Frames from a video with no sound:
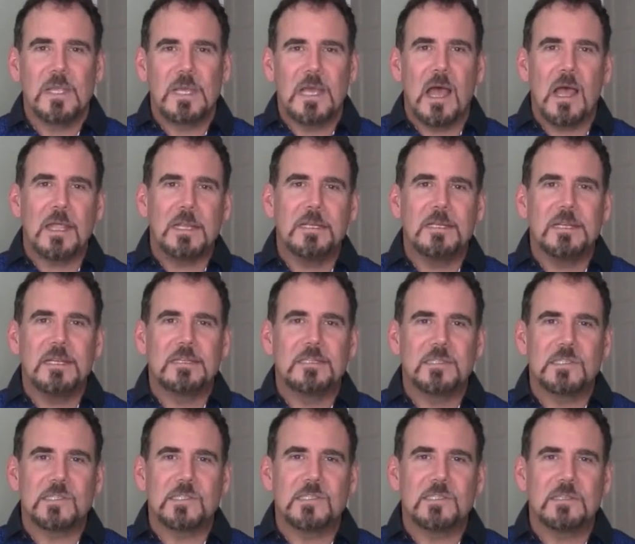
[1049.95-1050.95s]

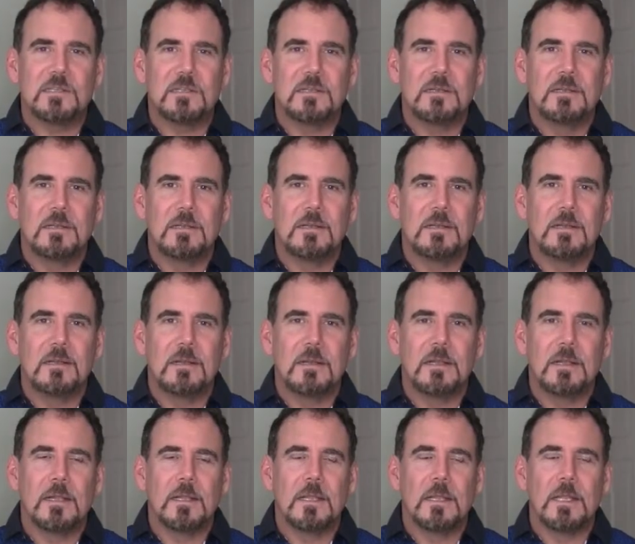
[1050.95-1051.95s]
Kindness,
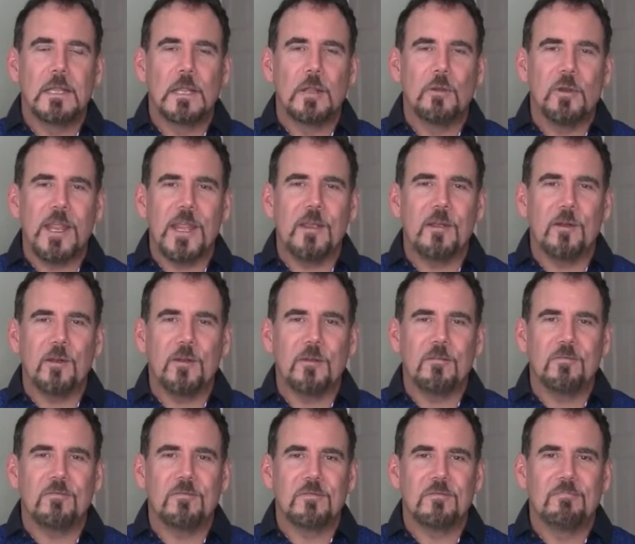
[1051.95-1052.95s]
learning
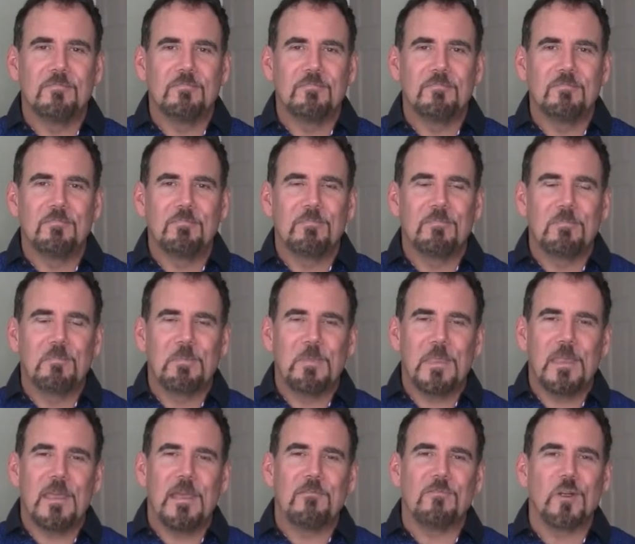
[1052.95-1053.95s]
curve.
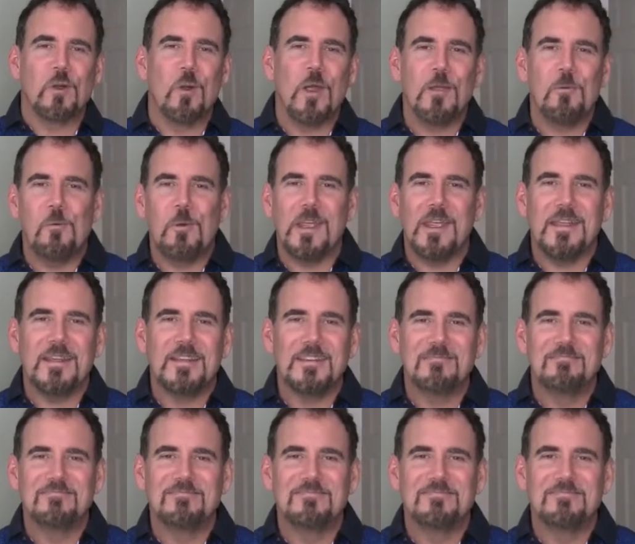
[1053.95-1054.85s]
Have a great week.